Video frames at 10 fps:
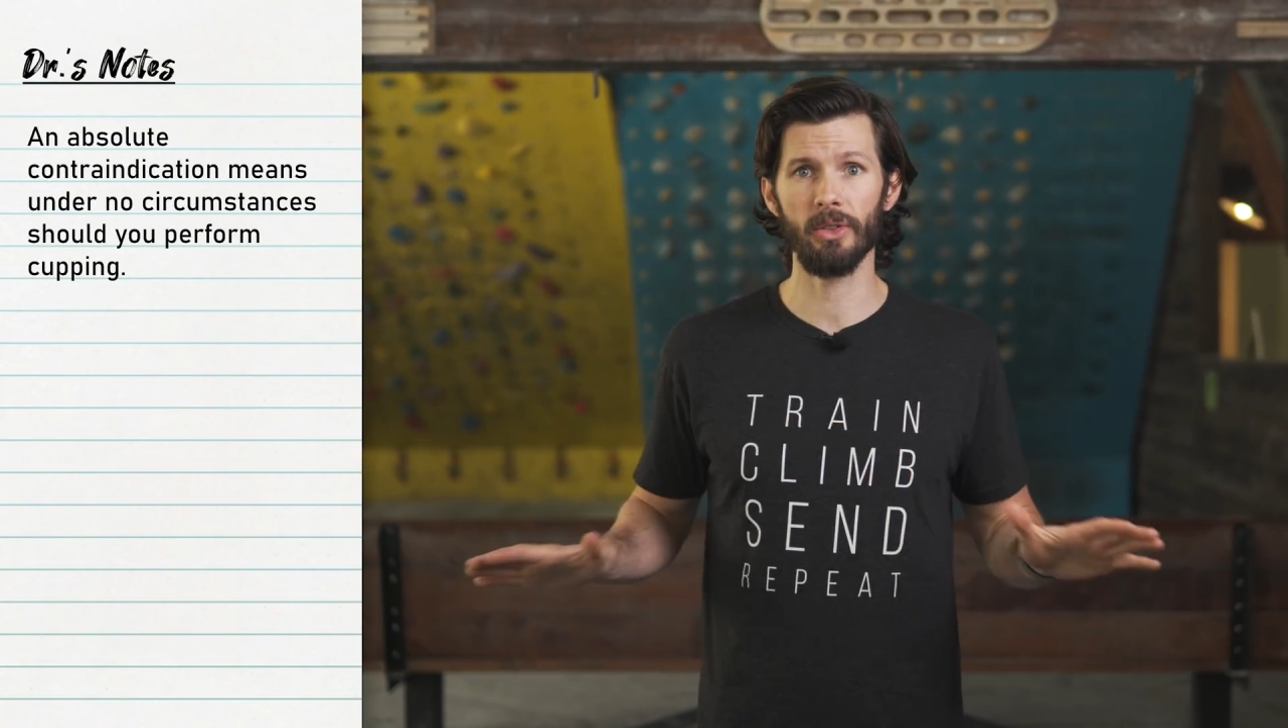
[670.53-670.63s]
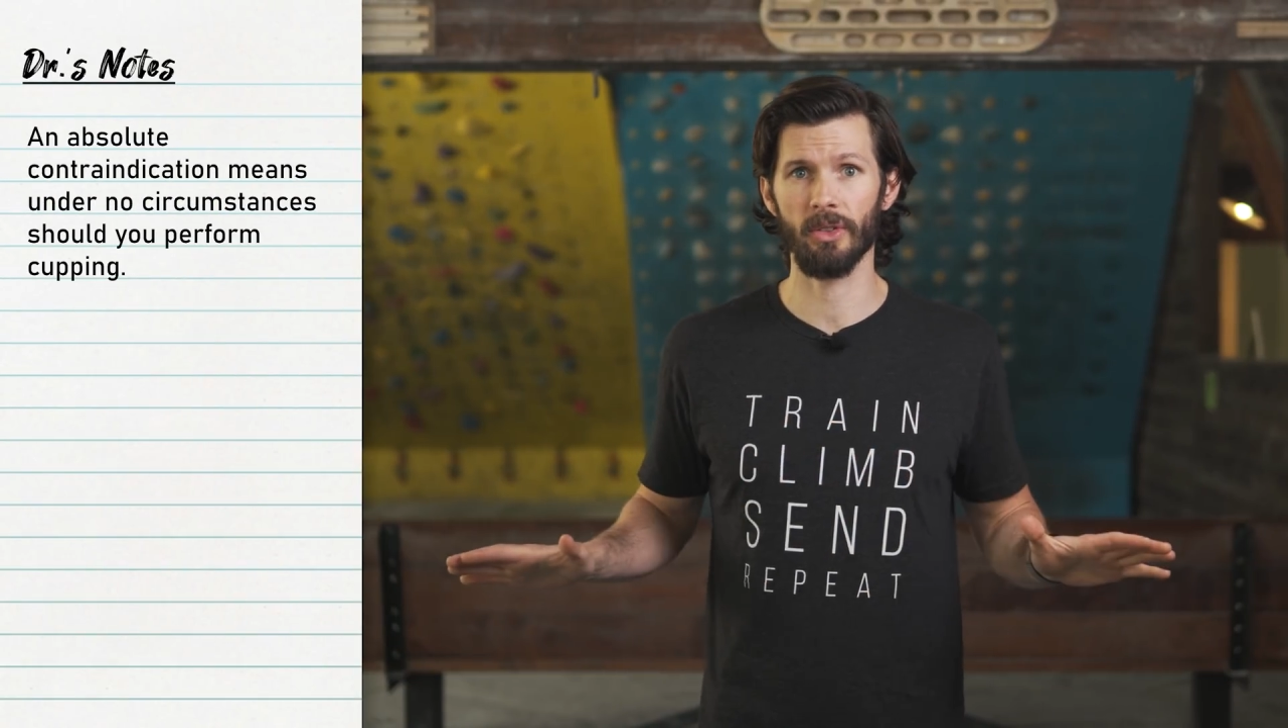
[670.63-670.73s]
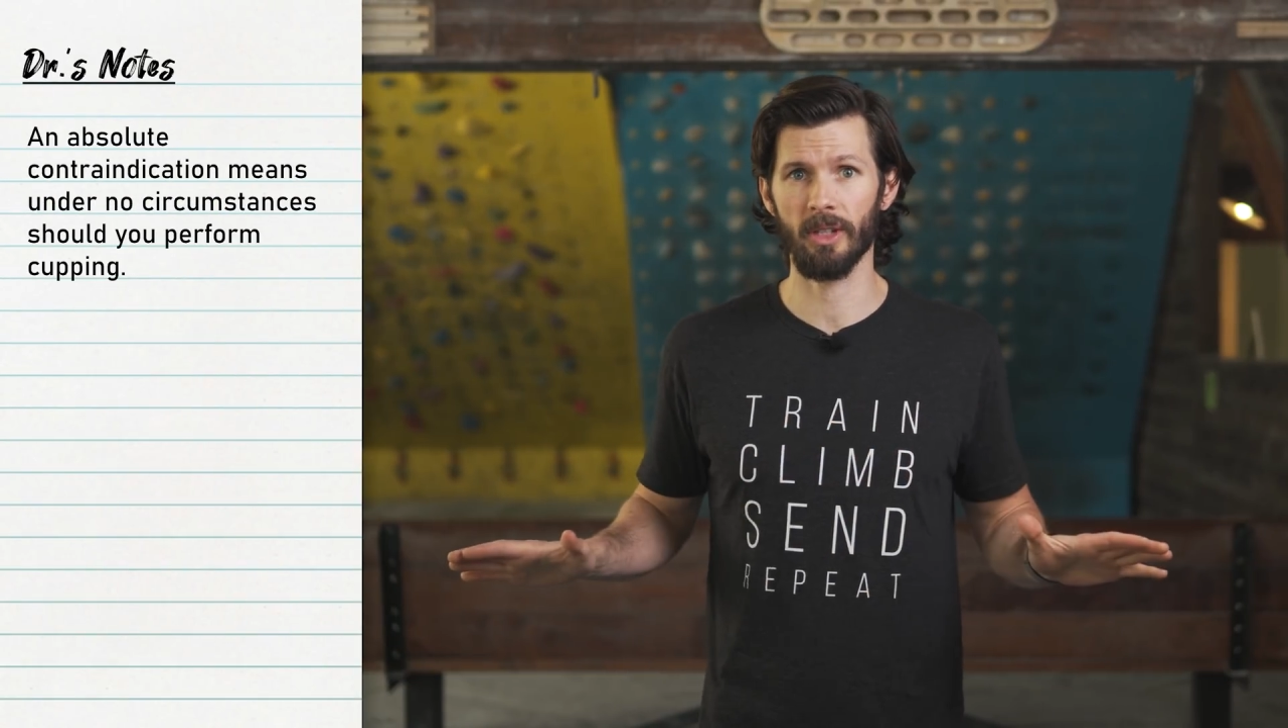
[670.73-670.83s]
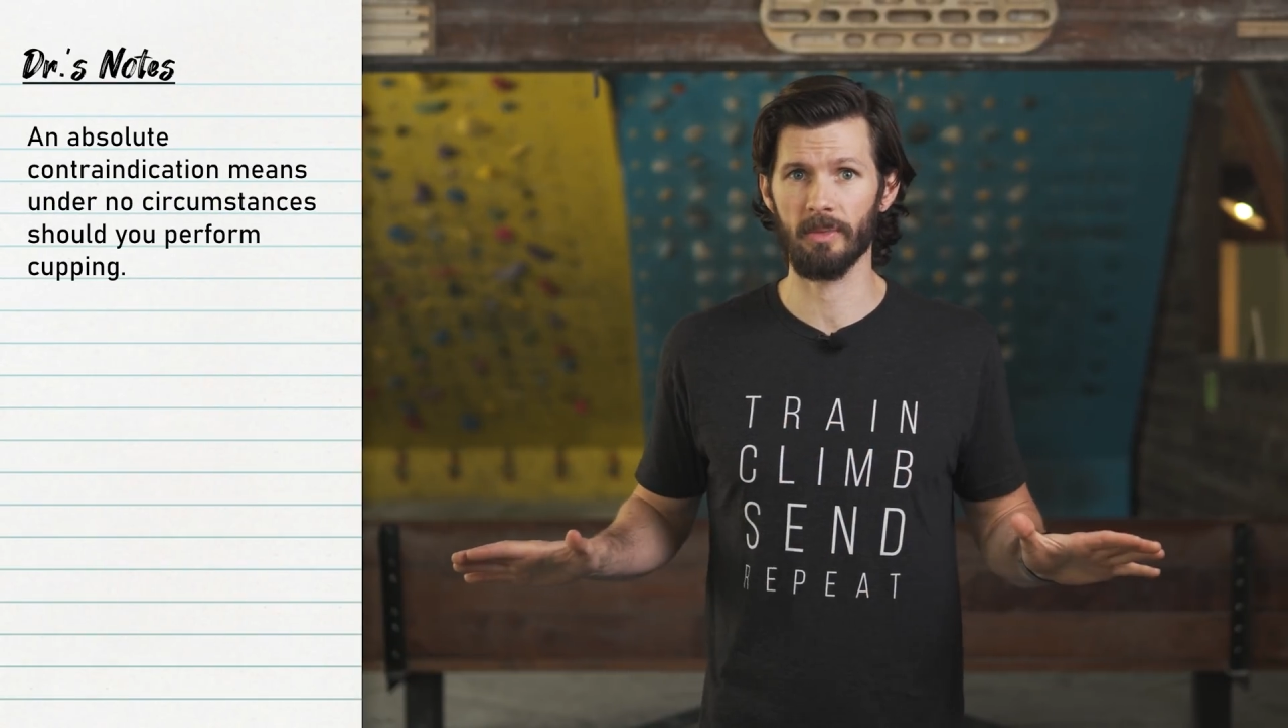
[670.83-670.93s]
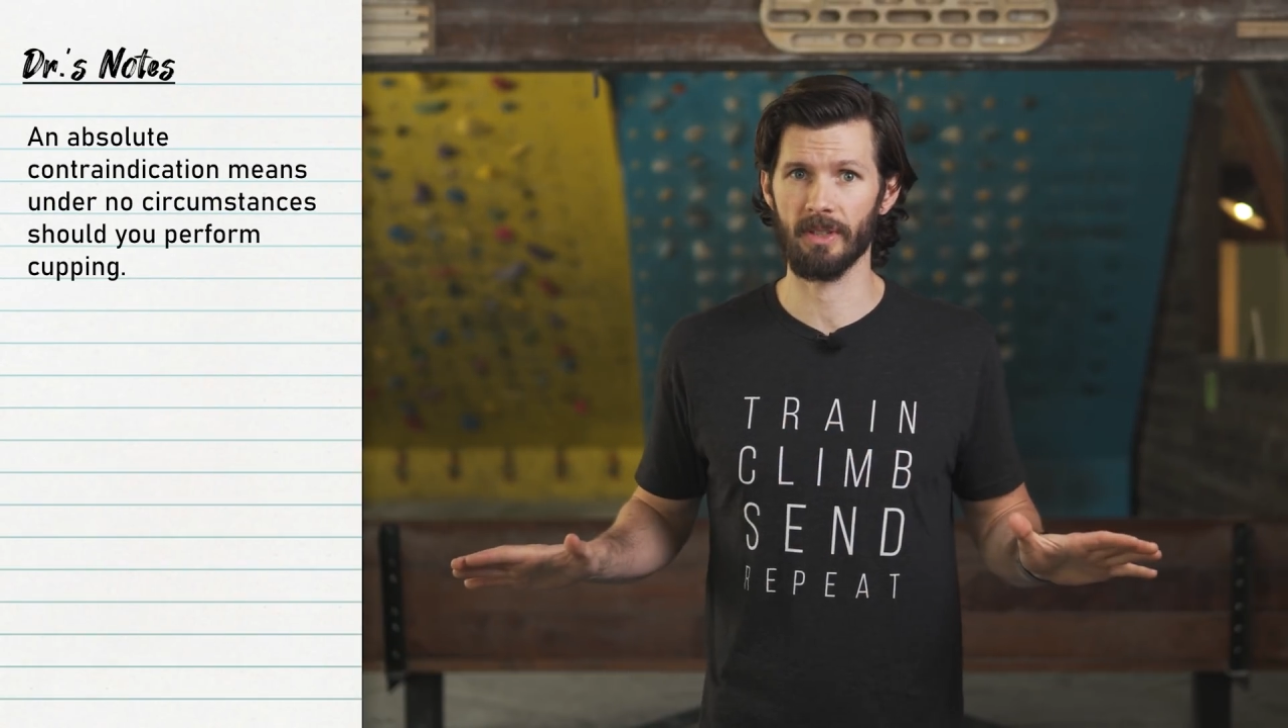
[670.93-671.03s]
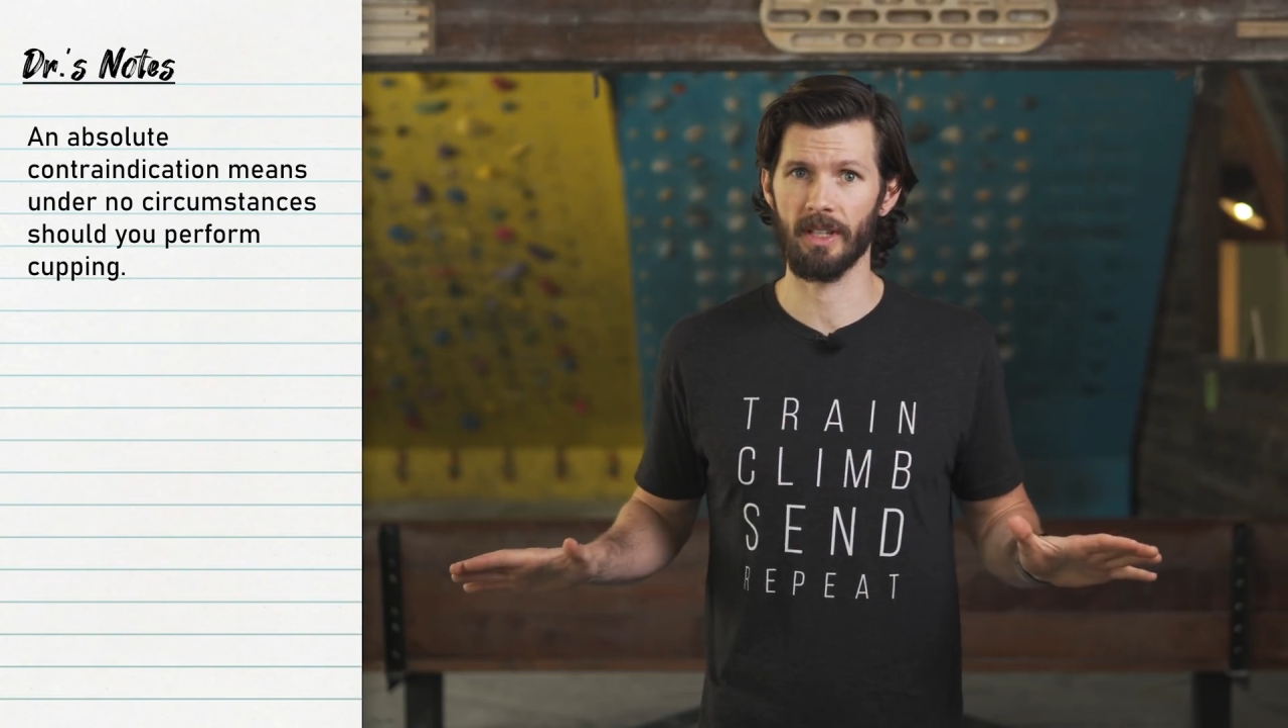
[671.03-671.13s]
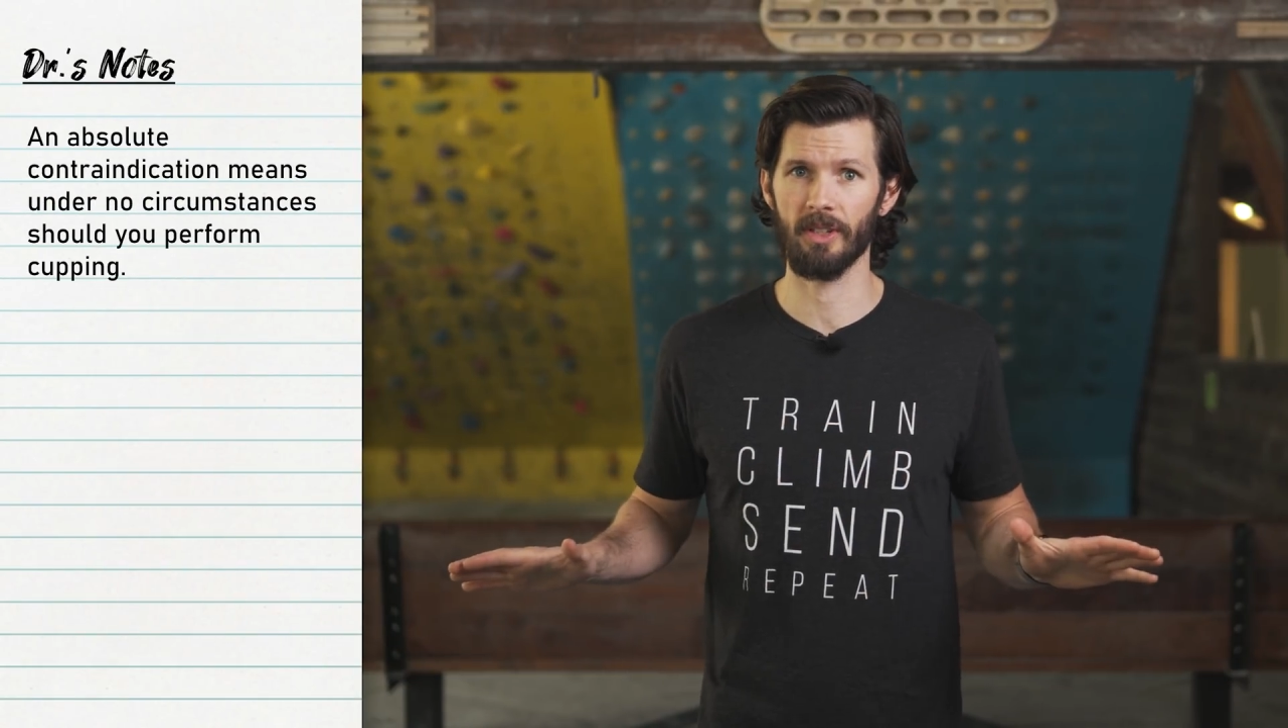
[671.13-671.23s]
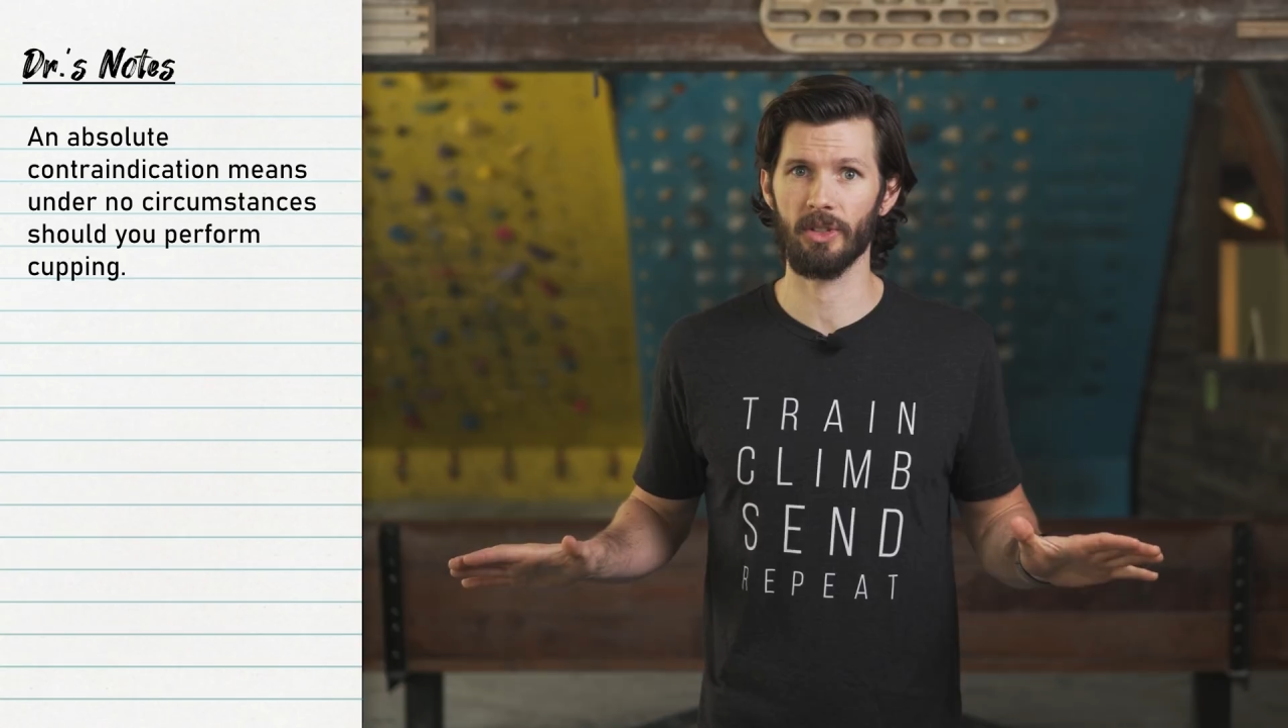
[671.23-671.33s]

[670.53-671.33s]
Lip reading: circumstance